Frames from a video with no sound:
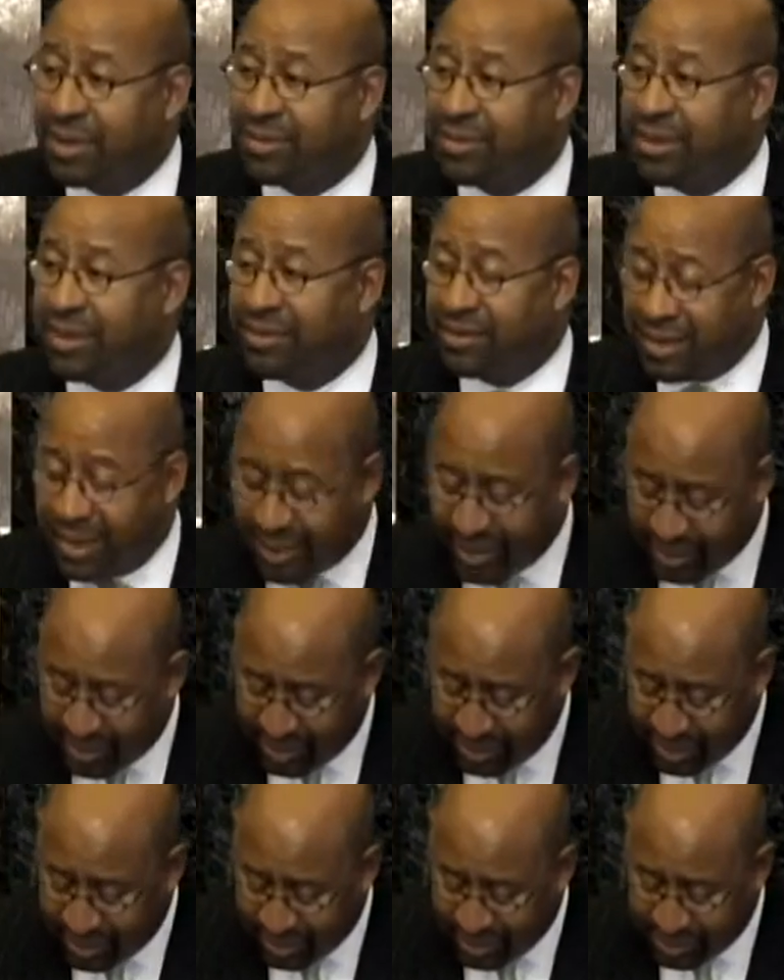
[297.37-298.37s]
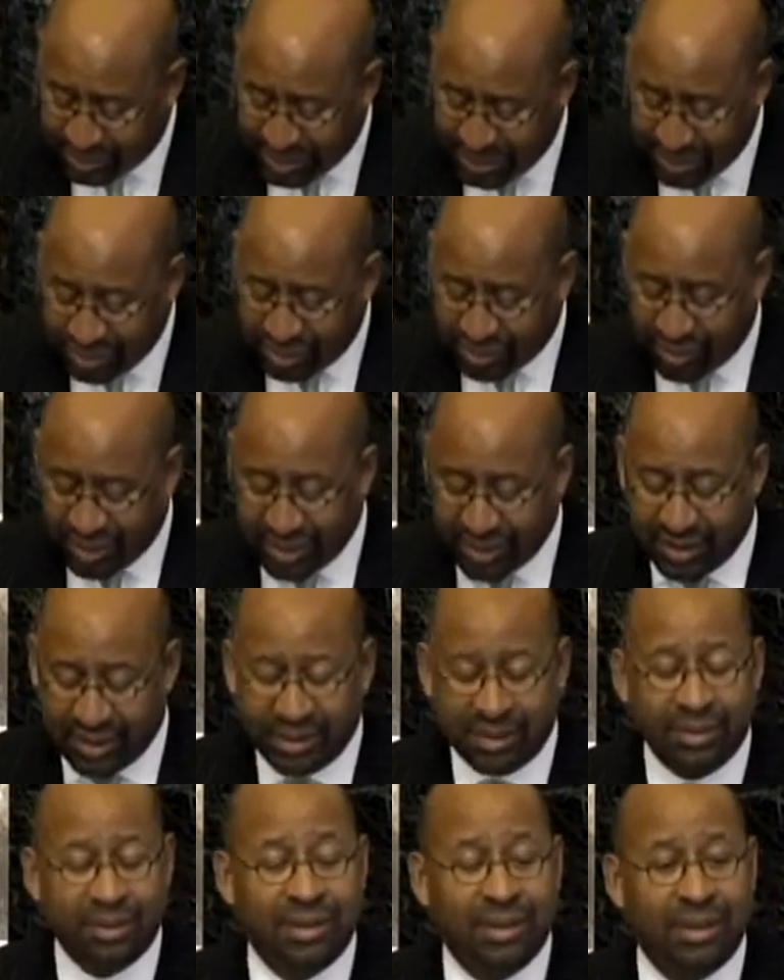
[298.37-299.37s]
I want to thank Desiree,
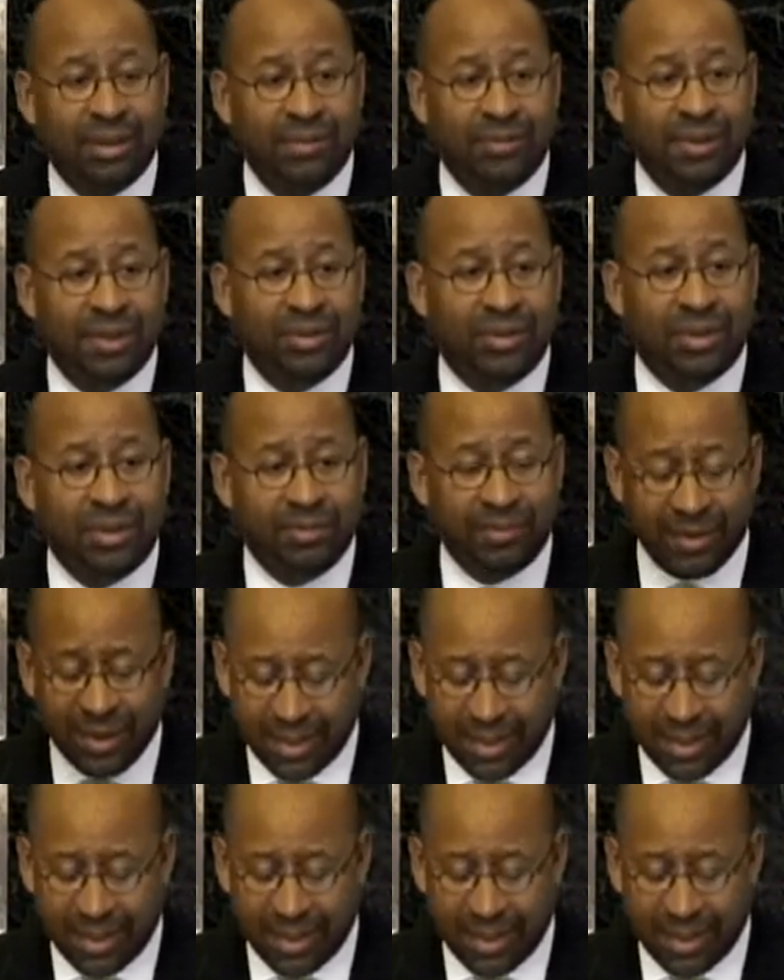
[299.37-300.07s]
Peterkin,